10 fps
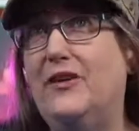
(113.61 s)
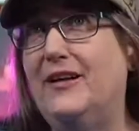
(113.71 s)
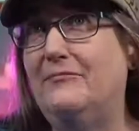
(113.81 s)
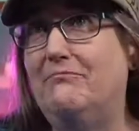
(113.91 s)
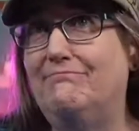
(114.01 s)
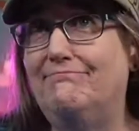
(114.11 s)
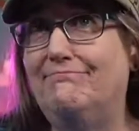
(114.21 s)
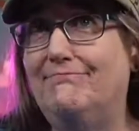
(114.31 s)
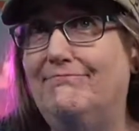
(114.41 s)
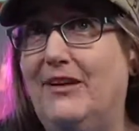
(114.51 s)
that,
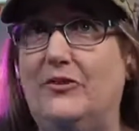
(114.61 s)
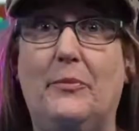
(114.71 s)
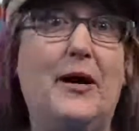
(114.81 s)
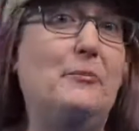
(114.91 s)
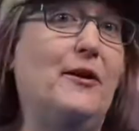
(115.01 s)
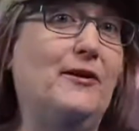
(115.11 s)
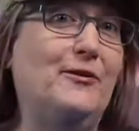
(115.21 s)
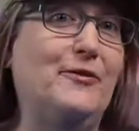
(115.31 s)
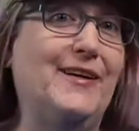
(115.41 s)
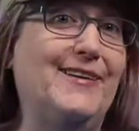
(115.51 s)
as a byproduct
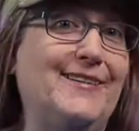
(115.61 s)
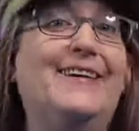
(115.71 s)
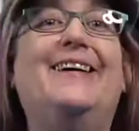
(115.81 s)
of that,